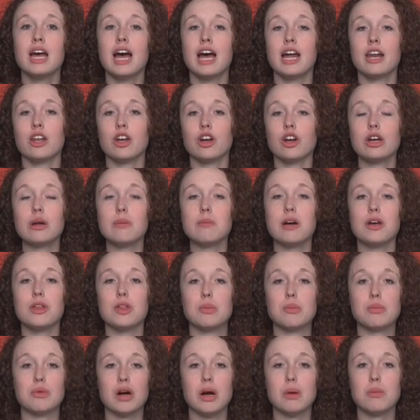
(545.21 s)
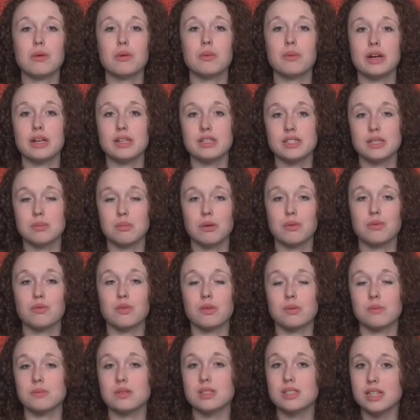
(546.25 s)
and learn about the proper ways to
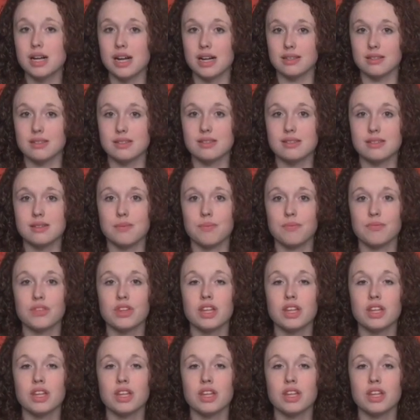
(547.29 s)
perform stunts.